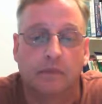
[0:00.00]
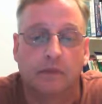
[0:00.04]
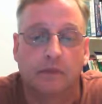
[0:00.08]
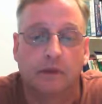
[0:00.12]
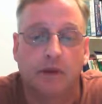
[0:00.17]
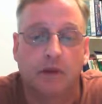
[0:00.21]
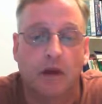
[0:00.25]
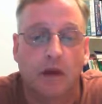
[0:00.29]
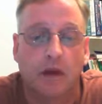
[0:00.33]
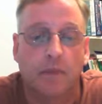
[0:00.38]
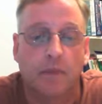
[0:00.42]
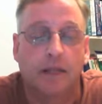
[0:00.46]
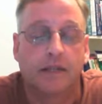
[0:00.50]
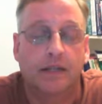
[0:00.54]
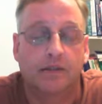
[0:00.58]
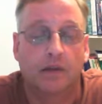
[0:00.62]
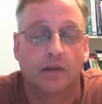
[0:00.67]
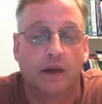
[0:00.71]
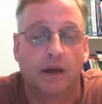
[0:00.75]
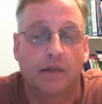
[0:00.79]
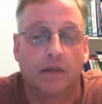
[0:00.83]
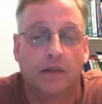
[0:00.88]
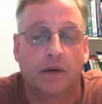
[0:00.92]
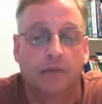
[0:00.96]
comment
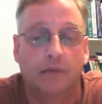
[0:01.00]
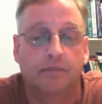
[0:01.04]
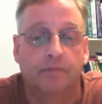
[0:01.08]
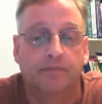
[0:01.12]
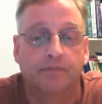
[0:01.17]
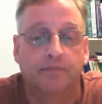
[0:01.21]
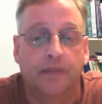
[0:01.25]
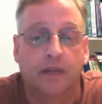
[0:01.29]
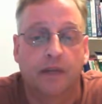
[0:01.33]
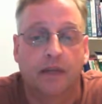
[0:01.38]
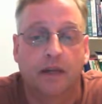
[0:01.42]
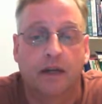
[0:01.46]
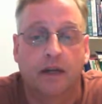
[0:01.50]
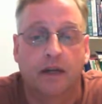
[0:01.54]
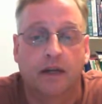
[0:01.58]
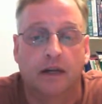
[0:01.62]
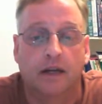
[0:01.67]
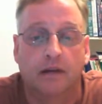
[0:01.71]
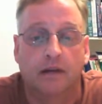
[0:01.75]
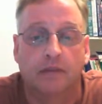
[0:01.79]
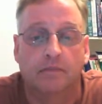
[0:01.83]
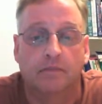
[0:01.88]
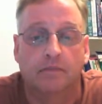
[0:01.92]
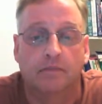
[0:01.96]
on
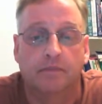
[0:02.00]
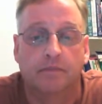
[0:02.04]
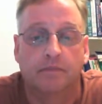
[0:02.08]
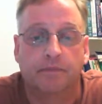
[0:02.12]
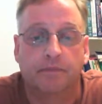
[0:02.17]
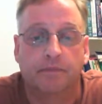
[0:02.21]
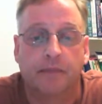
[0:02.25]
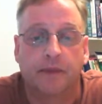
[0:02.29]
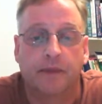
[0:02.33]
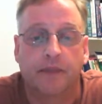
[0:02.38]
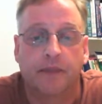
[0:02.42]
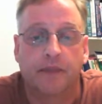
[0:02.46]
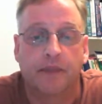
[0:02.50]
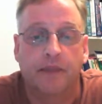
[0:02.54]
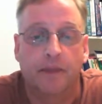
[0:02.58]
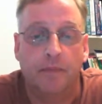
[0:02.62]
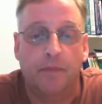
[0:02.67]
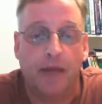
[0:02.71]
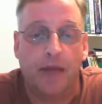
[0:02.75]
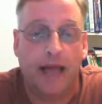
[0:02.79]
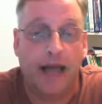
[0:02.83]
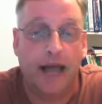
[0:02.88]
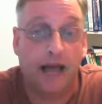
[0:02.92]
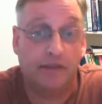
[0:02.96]
them. In the
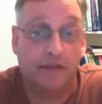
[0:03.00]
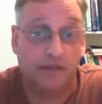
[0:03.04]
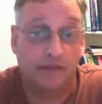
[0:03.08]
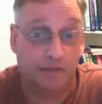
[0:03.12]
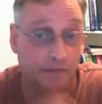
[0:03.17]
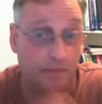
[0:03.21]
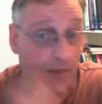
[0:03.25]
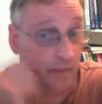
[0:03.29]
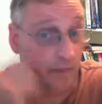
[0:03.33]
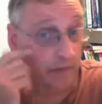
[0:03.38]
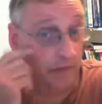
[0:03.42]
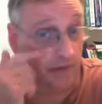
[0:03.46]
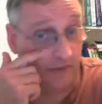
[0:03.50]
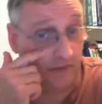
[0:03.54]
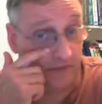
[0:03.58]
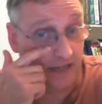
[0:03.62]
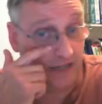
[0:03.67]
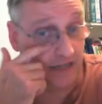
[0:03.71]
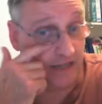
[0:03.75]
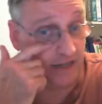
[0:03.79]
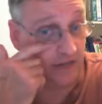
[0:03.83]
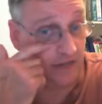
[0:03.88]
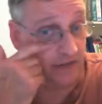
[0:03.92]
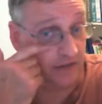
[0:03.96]
past, people have
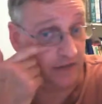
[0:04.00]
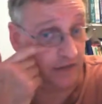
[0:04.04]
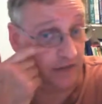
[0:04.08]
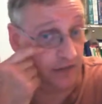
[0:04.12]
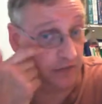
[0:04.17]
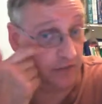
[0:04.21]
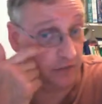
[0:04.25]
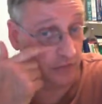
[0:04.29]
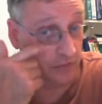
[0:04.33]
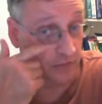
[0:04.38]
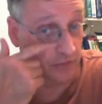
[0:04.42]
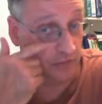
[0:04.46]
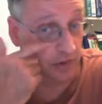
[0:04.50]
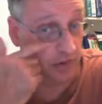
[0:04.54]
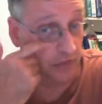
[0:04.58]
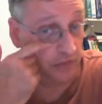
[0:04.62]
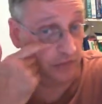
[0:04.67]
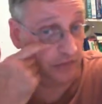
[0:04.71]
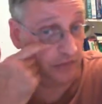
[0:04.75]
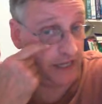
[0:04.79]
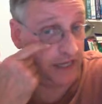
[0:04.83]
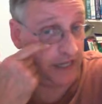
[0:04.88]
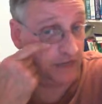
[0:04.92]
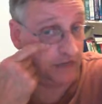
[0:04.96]
tended to just sort of
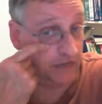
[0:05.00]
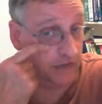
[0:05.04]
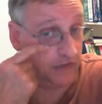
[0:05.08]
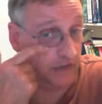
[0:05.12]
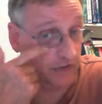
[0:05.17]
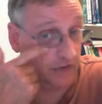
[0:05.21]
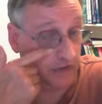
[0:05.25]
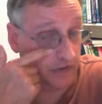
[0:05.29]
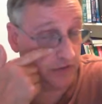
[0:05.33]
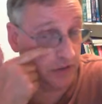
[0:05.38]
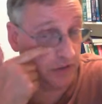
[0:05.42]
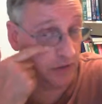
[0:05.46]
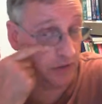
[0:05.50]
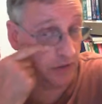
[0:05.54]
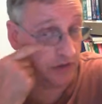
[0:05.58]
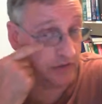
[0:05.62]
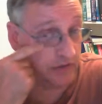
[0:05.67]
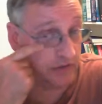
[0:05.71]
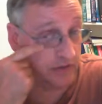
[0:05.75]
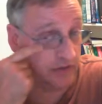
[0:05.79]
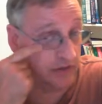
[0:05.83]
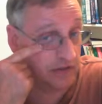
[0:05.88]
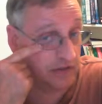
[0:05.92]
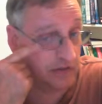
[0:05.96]
post answers to
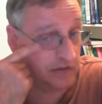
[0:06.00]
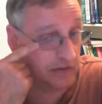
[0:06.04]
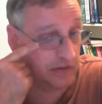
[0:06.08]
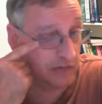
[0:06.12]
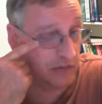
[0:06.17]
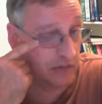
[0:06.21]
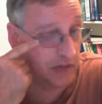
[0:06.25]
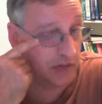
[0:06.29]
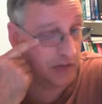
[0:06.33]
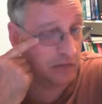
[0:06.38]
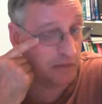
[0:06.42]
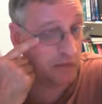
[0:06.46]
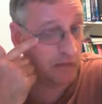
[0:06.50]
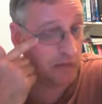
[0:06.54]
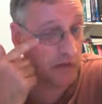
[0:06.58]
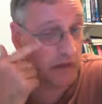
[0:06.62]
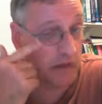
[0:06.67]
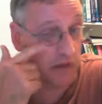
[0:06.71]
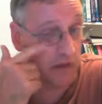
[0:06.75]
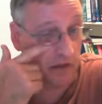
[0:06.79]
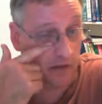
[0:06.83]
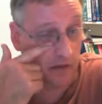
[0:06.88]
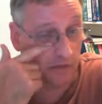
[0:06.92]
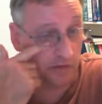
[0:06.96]
questions. What I'm
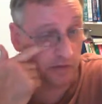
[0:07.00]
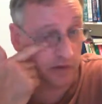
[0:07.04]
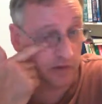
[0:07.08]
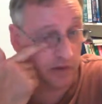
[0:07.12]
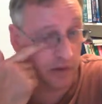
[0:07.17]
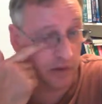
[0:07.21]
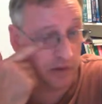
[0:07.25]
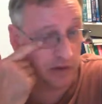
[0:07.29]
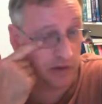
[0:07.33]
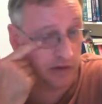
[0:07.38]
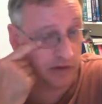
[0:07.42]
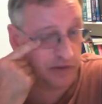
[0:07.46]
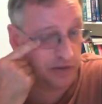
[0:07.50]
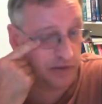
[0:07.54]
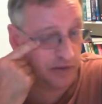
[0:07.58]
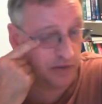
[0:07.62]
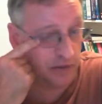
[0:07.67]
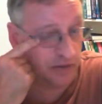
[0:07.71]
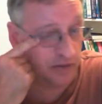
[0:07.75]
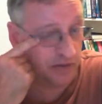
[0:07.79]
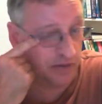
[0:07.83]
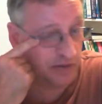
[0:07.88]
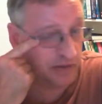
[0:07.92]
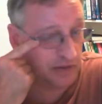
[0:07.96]
really looking forward
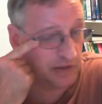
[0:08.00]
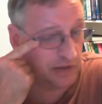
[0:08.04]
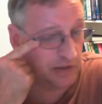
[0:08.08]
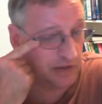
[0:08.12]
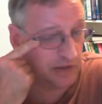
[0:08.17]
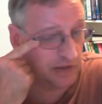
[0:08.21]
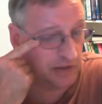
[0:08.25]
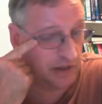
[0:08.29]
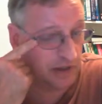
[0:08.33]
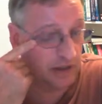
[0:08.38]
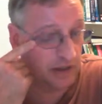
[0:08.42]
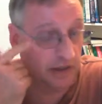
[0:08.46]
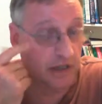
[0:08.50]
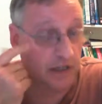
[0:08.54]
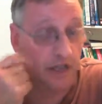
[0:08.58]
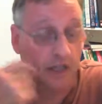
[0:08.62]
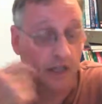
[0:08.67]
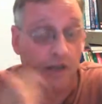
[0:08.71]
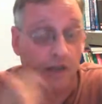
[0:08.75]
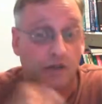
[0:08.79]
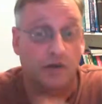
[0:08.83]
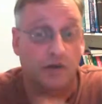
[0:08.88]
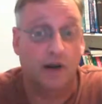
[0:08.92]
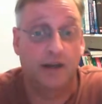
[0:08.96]
to is
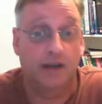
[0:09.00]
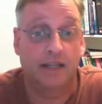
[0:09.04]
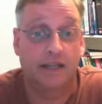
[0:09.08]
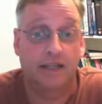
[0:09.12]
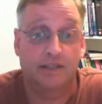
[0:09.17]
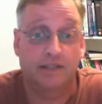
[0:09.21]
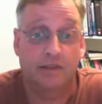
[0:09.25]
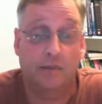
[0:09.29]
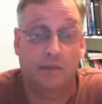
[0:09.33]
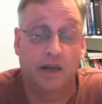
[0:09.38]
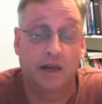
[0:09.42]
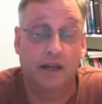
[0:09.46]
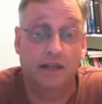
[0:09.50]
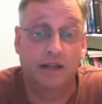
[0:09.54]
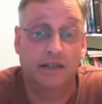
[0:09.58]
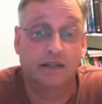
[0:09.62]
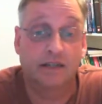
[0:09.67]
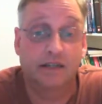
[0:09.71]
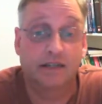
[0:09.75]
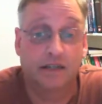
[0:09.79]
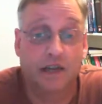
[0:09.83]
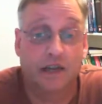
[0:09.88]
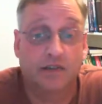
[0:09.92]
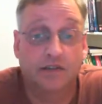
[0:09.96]
trying to get some kind of
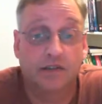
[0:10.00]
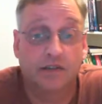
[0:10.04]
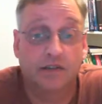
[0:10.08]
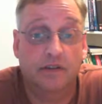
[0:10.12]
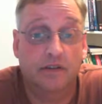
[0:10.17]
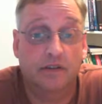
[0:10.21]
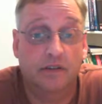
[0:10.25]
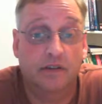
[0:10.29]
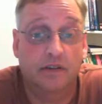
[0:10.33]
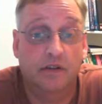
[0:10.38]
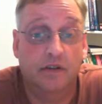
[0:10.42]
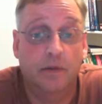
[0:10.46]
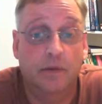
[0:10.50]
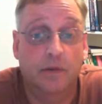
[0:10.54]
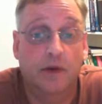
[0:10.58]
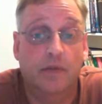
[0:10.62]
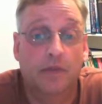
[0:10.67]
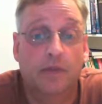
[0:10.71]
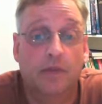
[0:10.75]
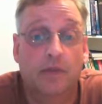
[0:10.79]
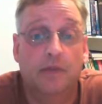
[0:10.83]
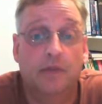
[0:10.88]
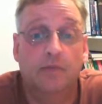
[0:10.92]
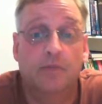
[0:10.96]
discussion
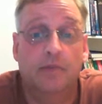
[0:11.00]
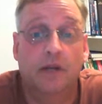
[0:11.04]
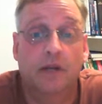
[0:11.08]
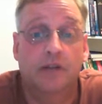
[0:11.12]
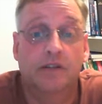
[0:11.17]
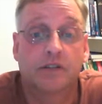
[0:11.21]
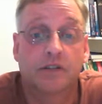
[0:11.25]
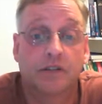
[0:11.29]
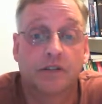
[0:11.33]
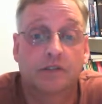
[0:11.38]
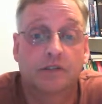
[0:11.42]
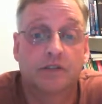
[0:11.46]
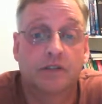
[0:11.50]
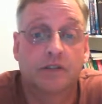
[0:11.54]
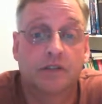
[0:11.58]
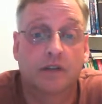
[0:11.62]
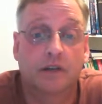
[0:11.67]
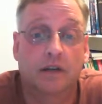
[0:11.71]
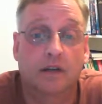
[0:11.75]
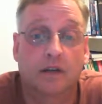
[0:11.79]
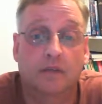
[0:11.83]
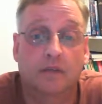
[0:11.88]
about them, not just